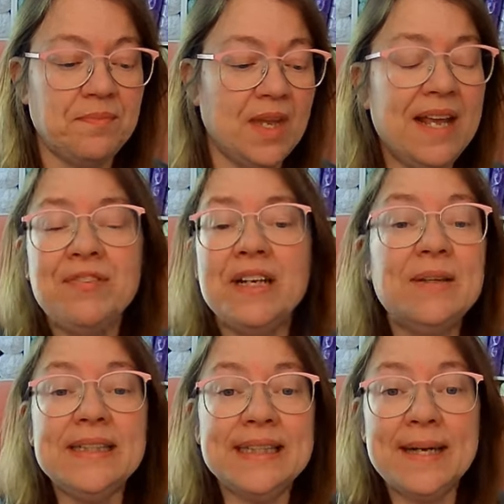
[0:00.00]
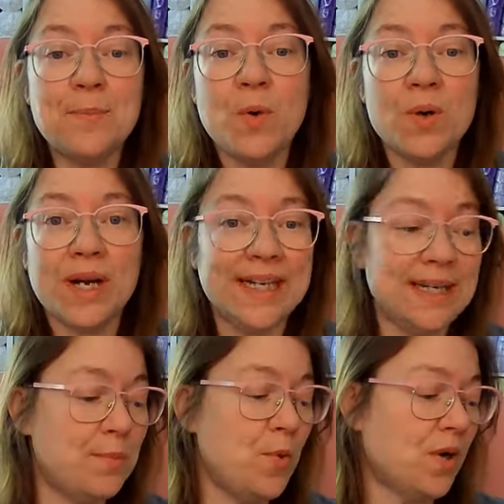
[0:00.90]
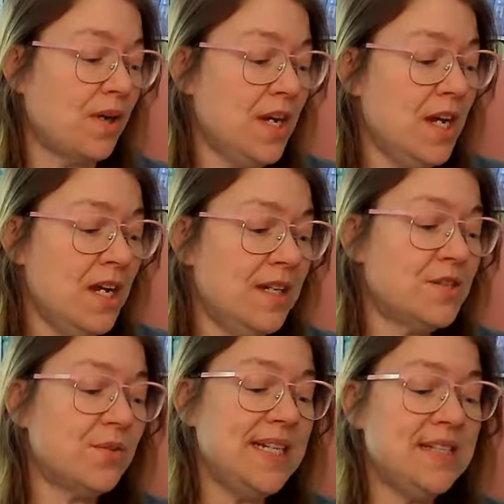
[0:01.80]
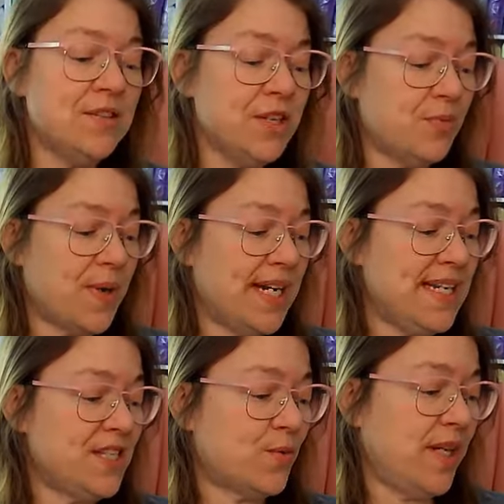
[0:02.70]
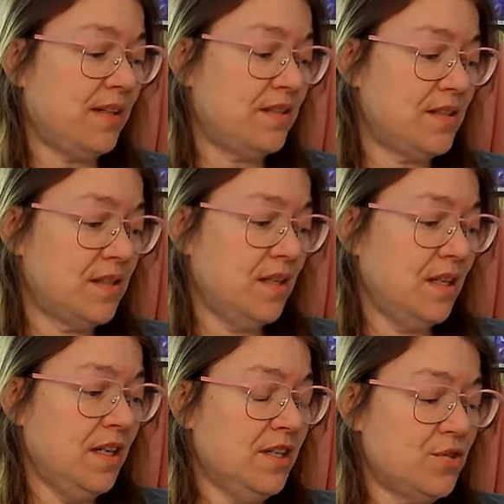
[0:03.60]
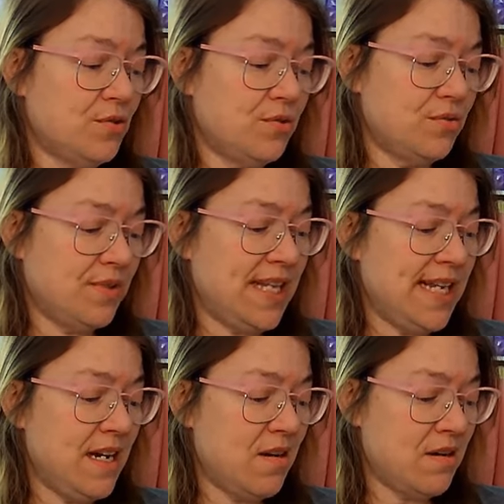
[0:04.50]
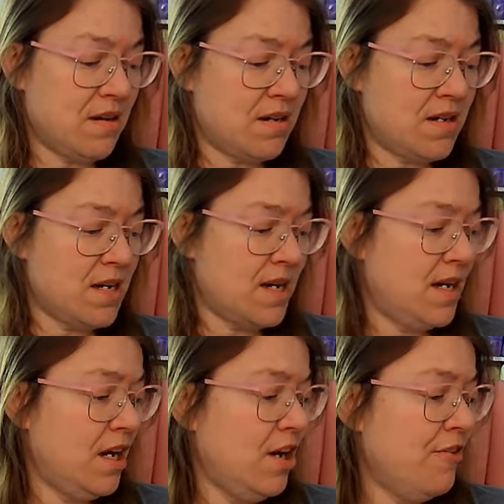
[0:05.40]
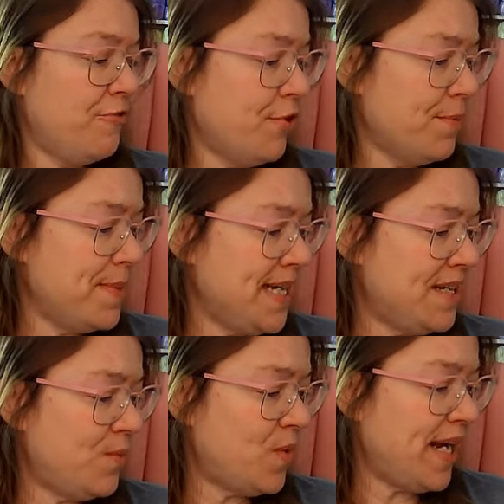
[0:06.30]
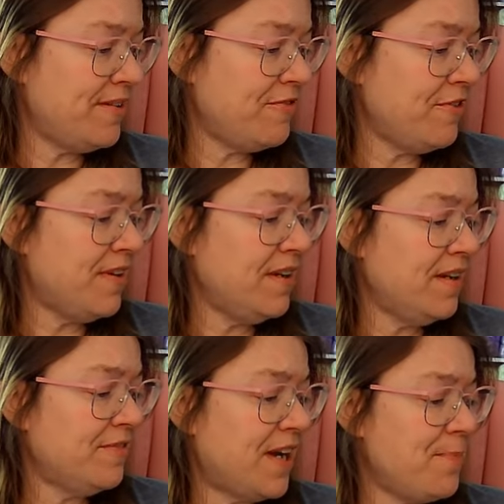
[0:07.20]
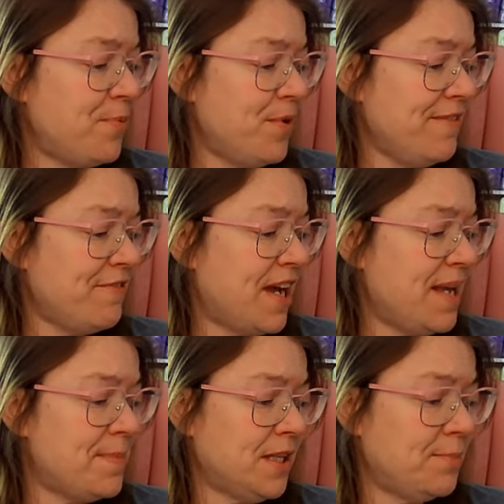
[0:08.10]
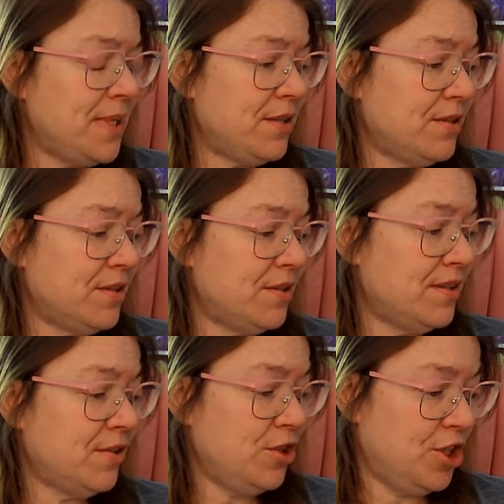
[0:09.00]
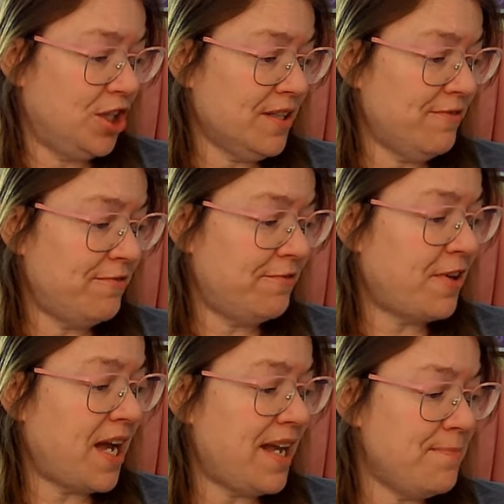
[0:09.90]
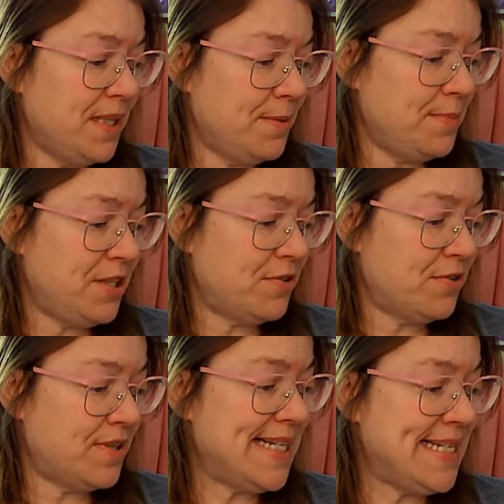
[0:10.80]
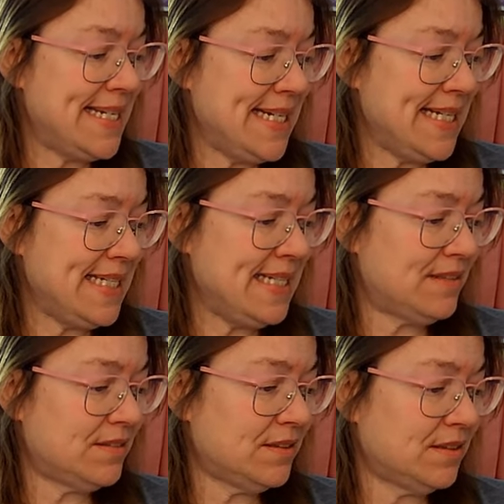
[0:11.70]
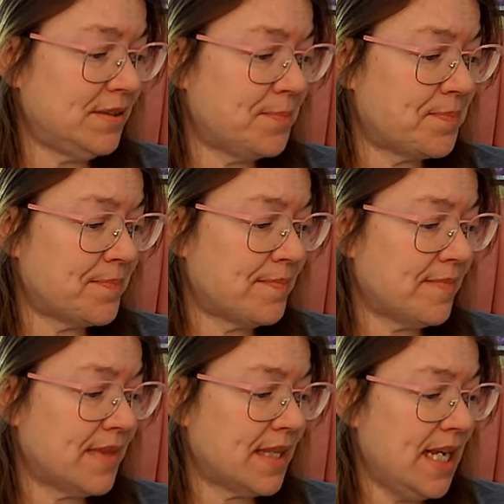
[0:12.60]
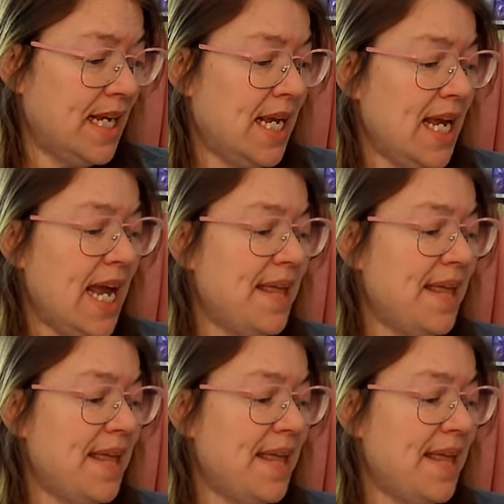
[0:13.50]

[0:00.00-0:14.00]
if I only to get more, I can get more. So these are the granny squares. So they are four medium weight, 5.5 millimeter hook, 5 millimeter knitting needles. And